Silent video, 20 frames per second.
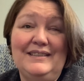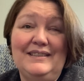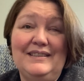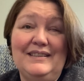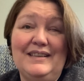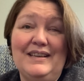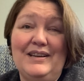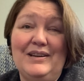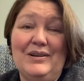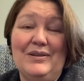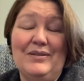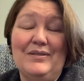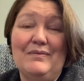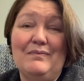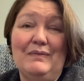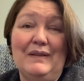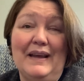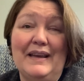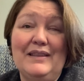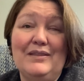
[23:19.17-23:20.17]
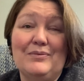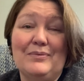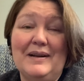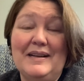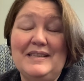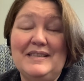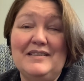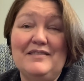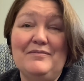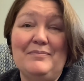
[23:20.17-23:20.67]
you know, like the
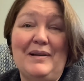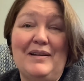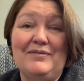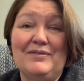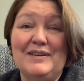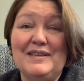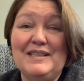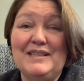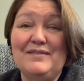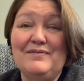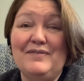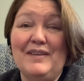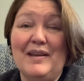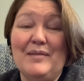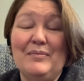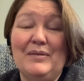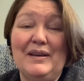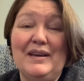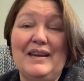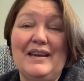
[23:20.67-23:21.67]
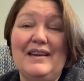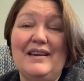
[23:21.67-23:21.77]
rest of my friends and family,